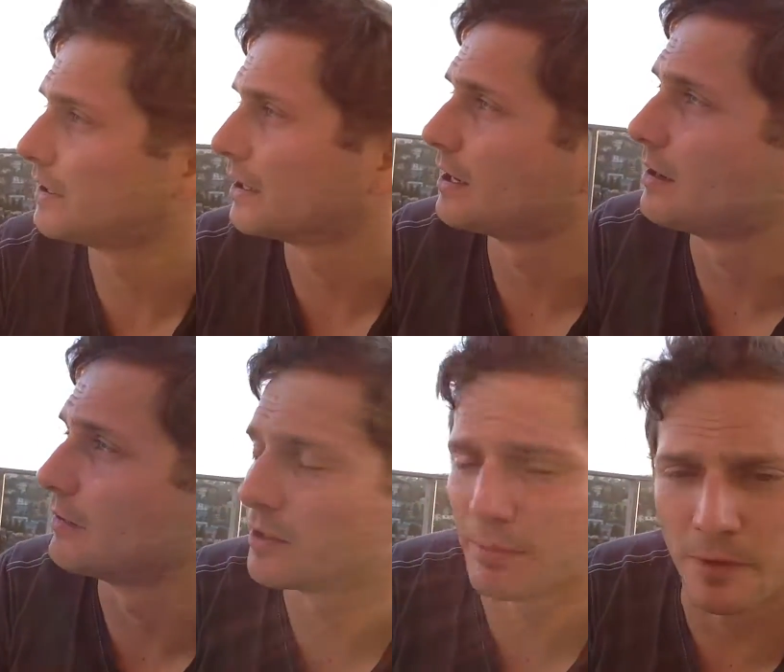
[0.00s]

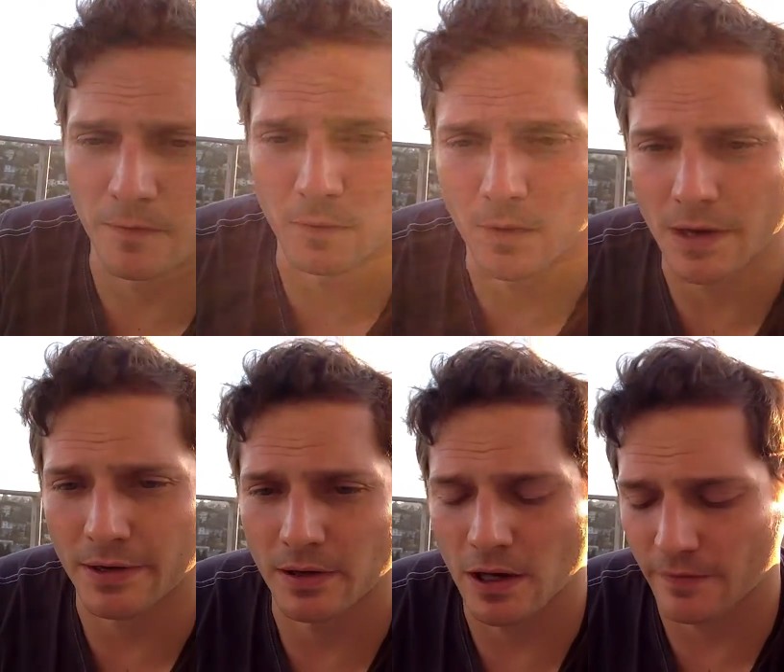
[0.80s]
Really beautiful
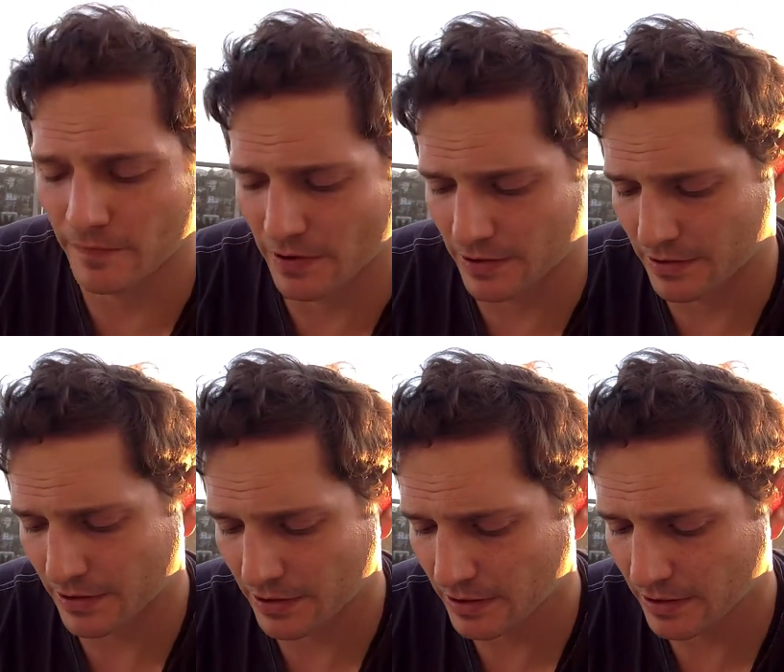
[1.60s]
run, a lot of fun.